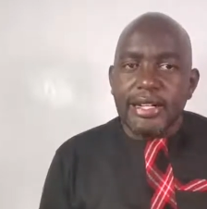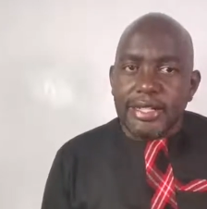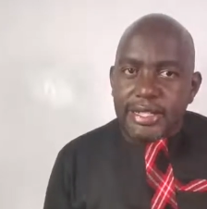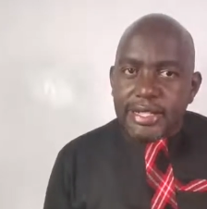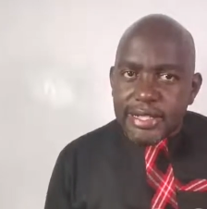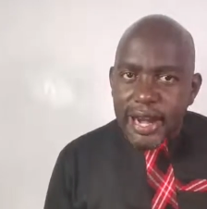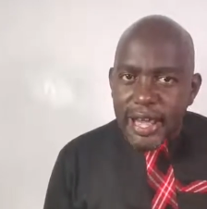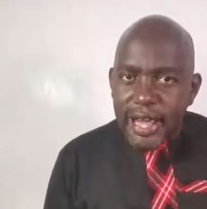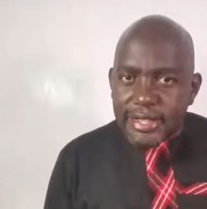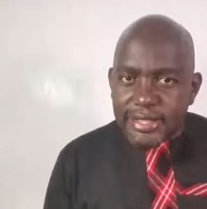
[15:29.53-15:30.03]

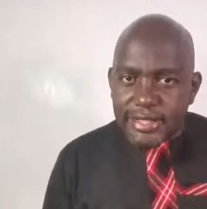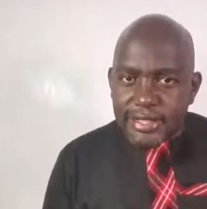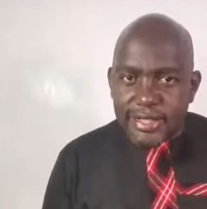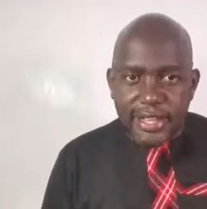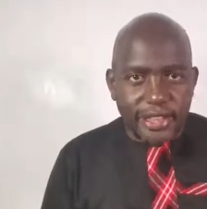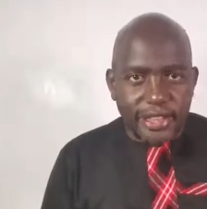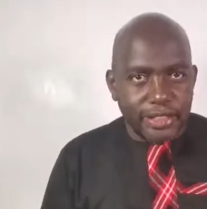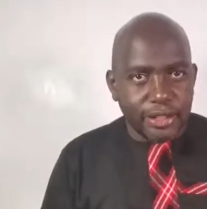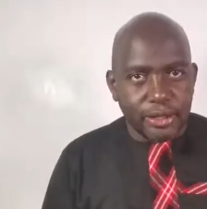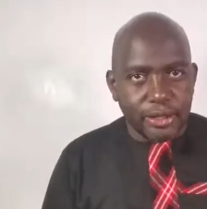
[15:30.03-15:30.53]

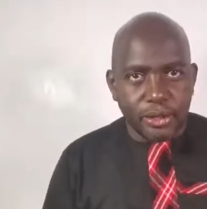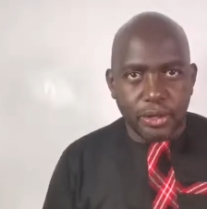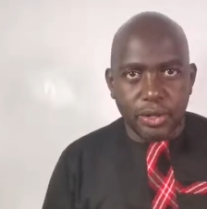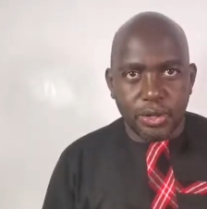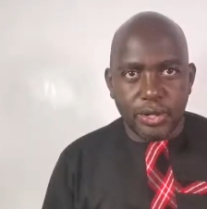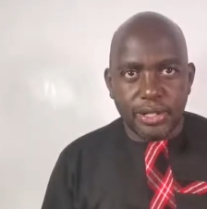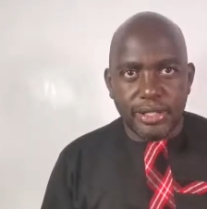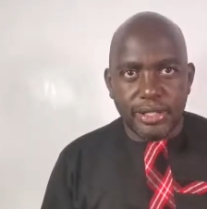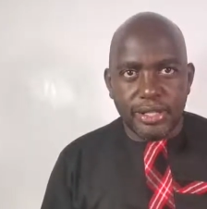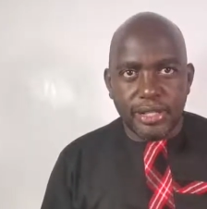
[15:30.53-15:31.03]
Trust in the
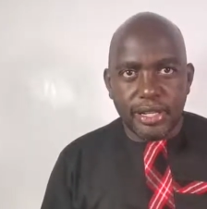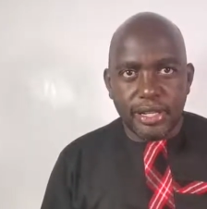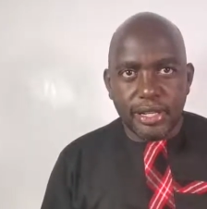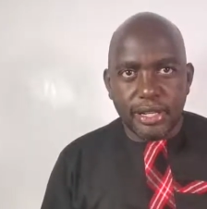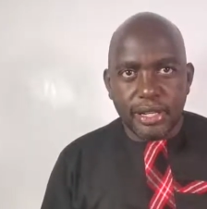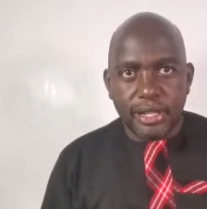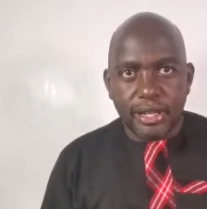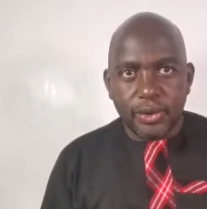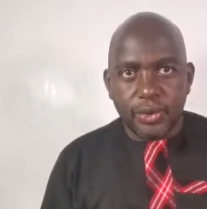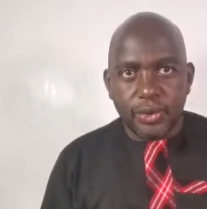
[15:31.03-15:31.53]
Lord
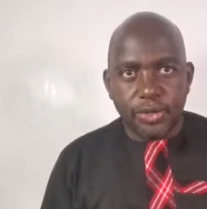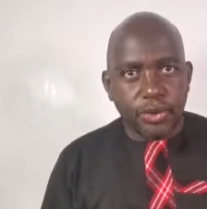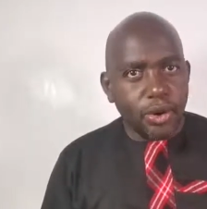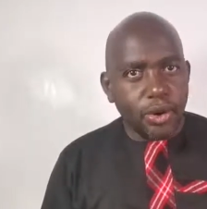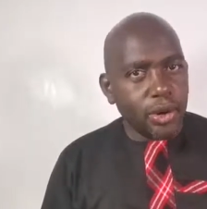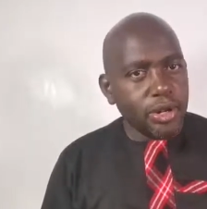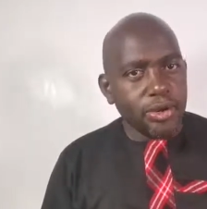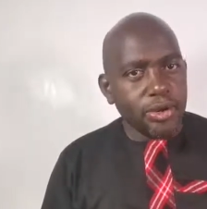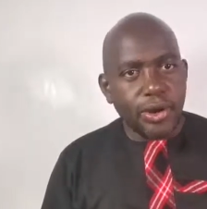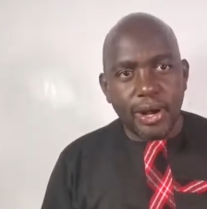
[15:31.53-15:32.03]
with
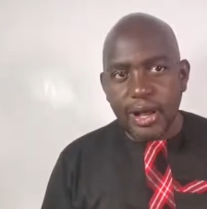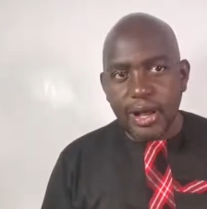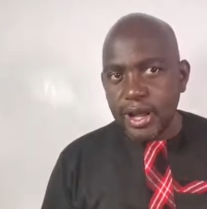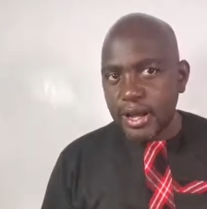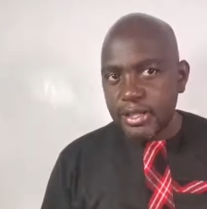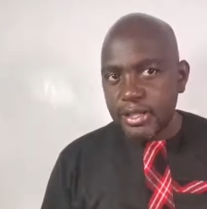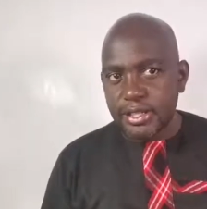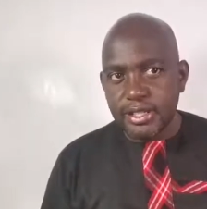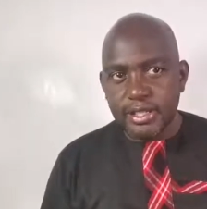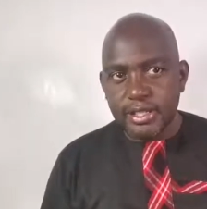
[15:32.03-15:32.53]
all your
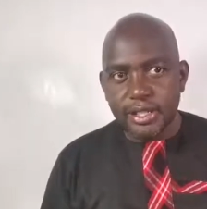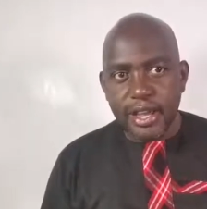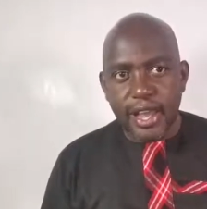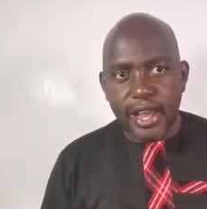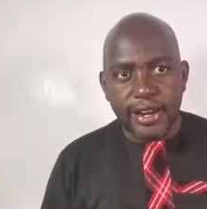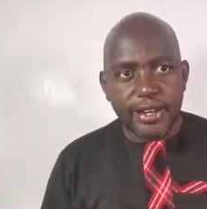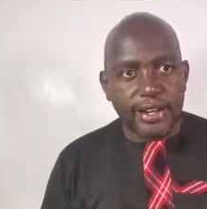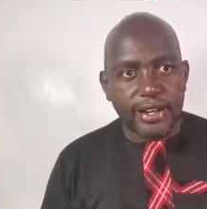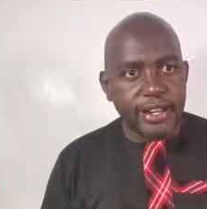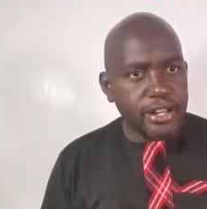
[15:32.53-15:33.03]
heart
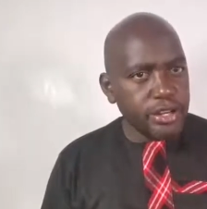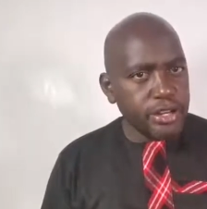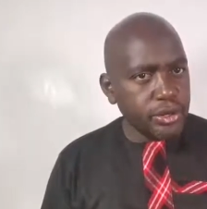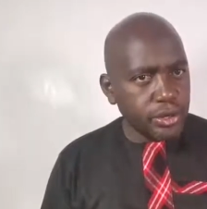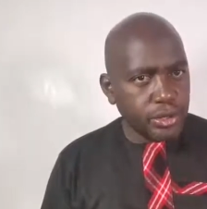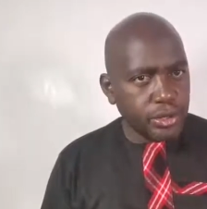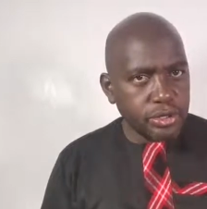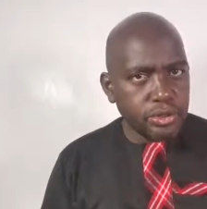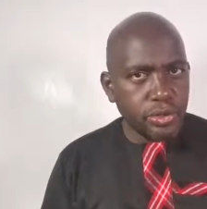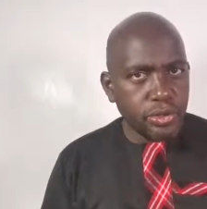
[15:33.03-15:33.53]
and lean
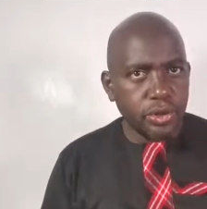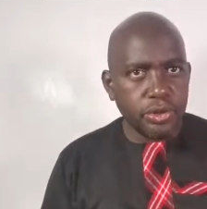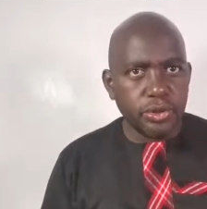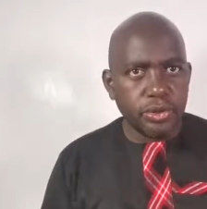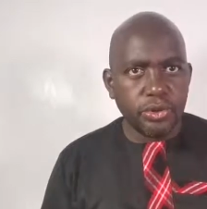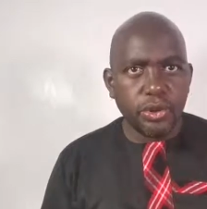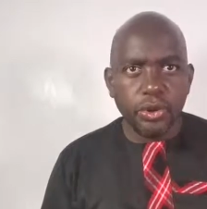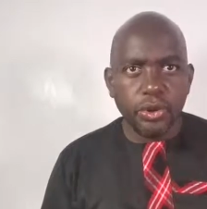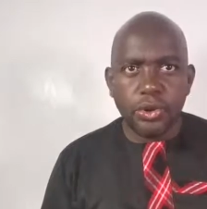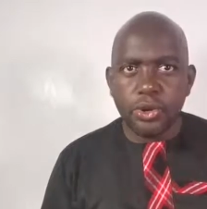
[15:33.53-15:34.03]
not
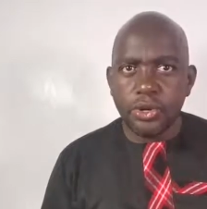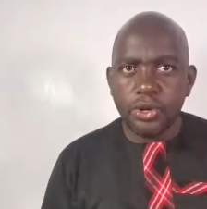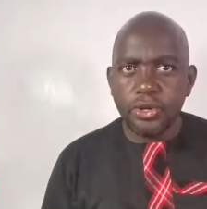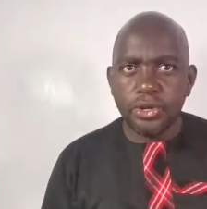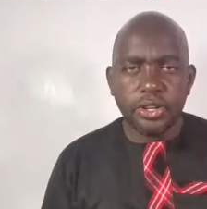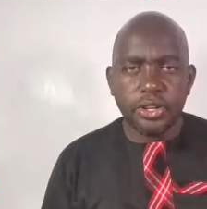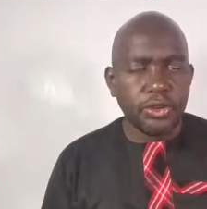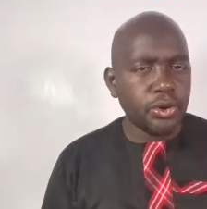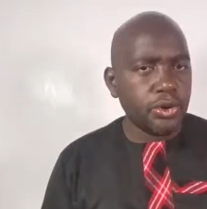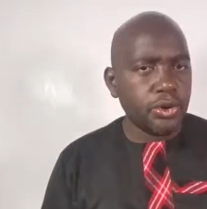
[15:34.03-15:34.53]
on
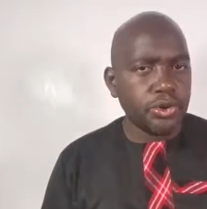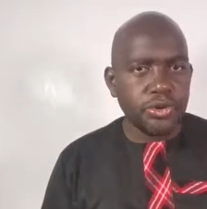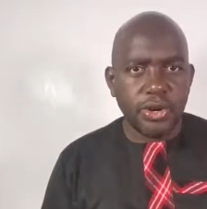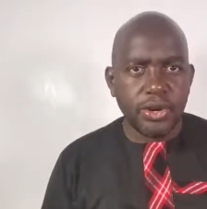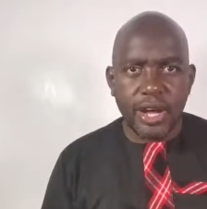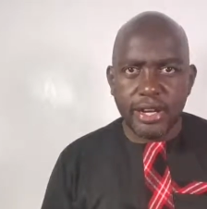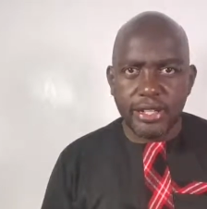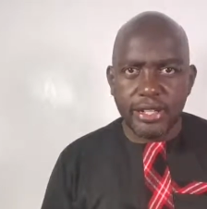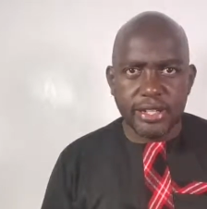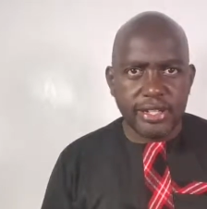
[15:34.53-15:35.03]

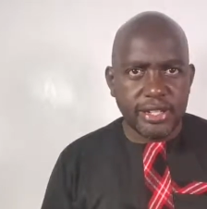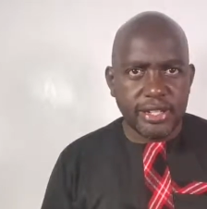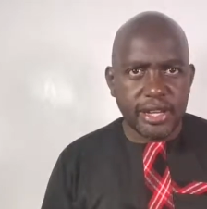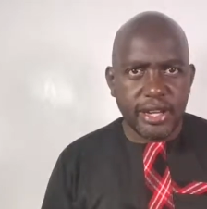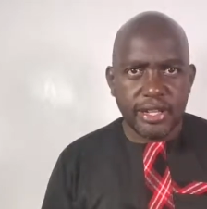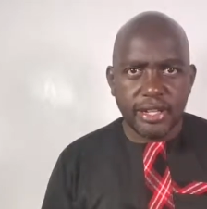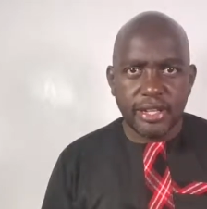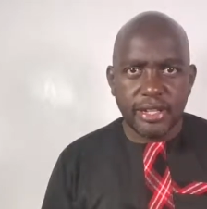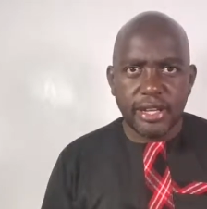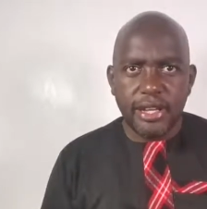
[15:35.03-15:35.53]
your
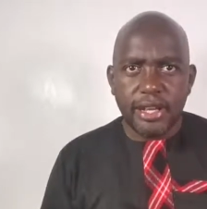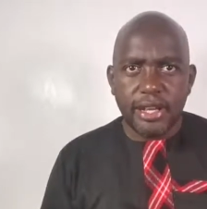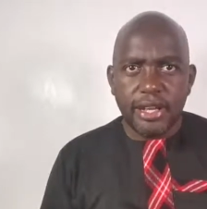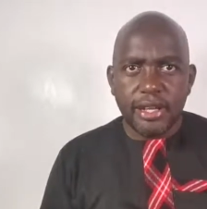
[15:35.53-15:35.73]
understanding.